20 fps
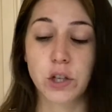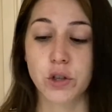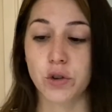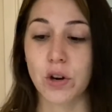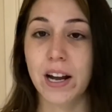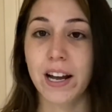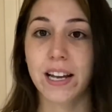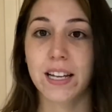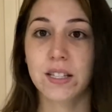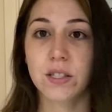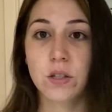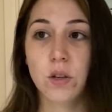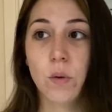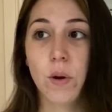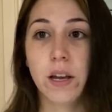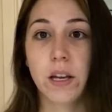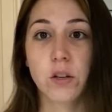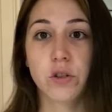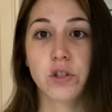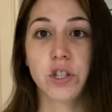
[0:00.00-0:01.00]
dry it, so
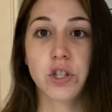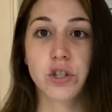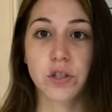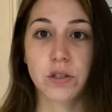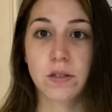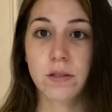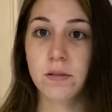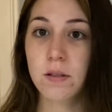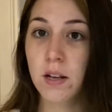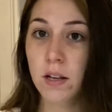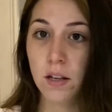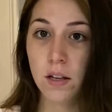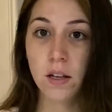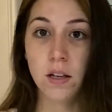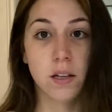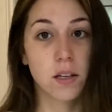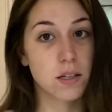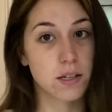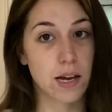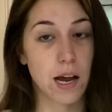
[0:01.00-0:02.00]
I usually just
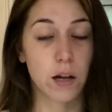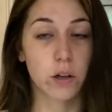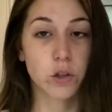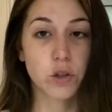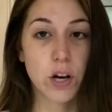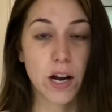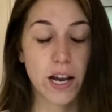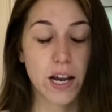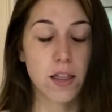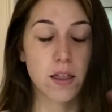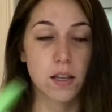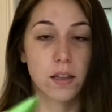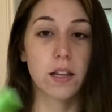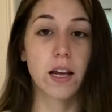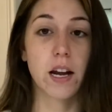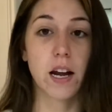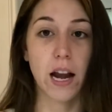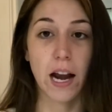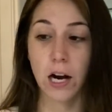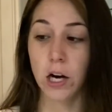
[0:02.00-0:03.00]
towel dry and then
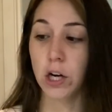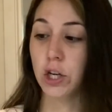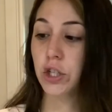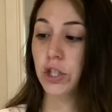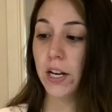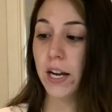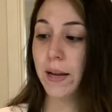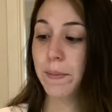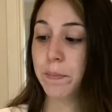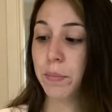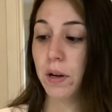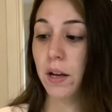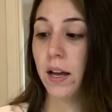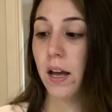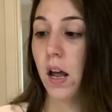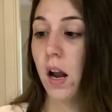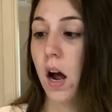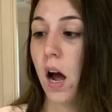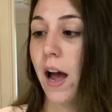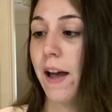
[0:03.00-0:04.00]
let it air dry,
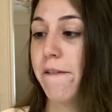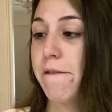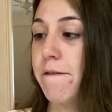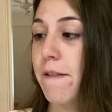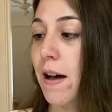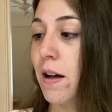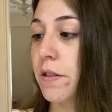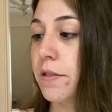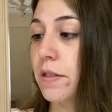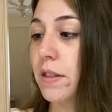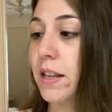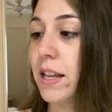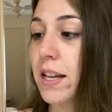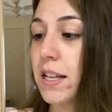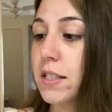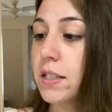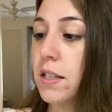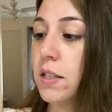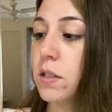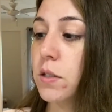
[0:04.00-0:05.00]
but I found
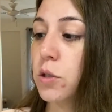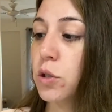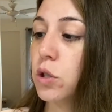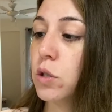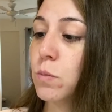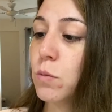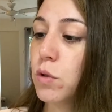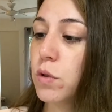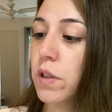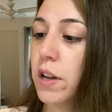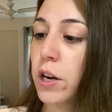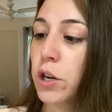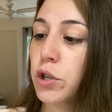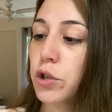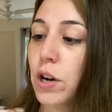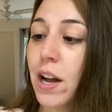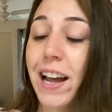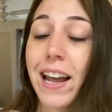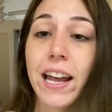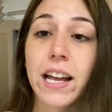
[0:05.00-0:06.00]
this. It's the Smooth Air
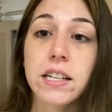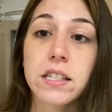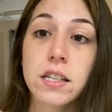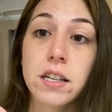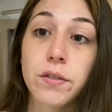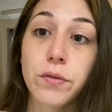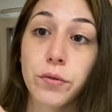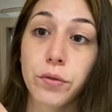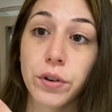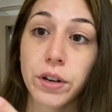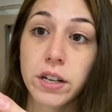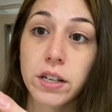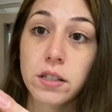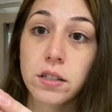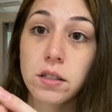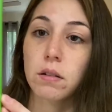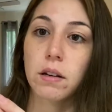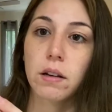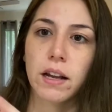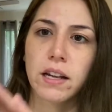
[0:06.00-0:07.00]
Dry
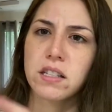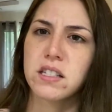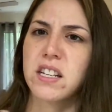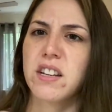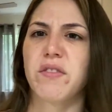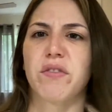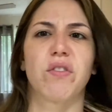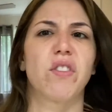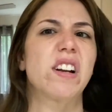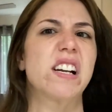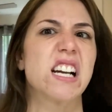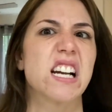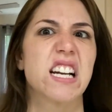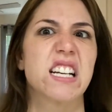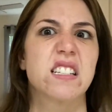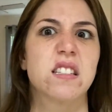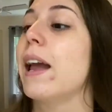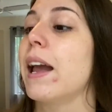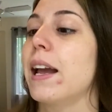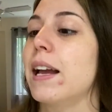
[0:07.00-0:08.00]
Anti-Freeze,
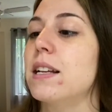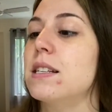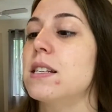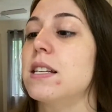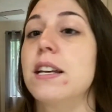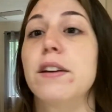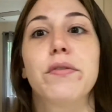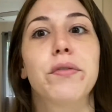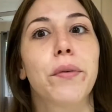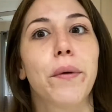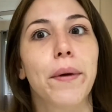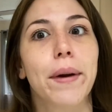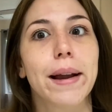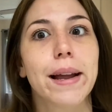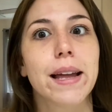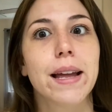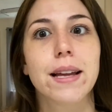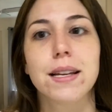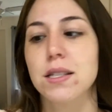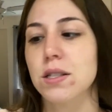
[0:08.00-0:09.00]
Anti-Freeze,
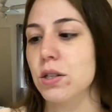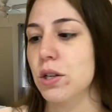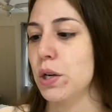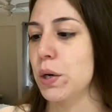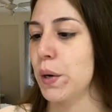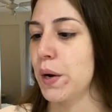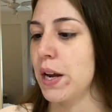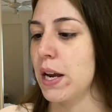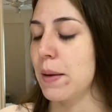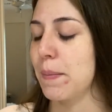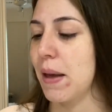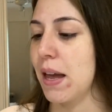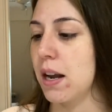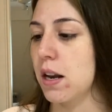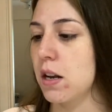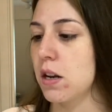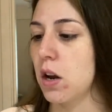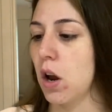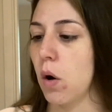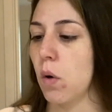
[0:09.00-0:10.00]
Anti-Frizz cream,
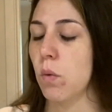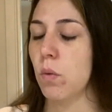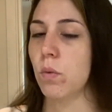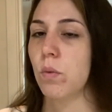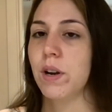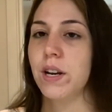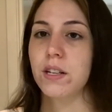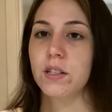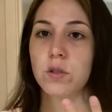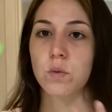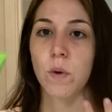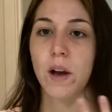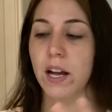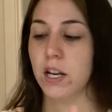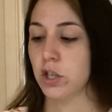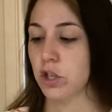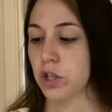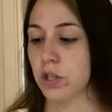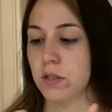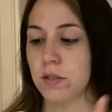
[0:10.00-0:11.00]
and when it's wet,
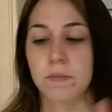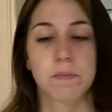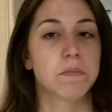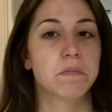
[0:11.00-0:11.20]
just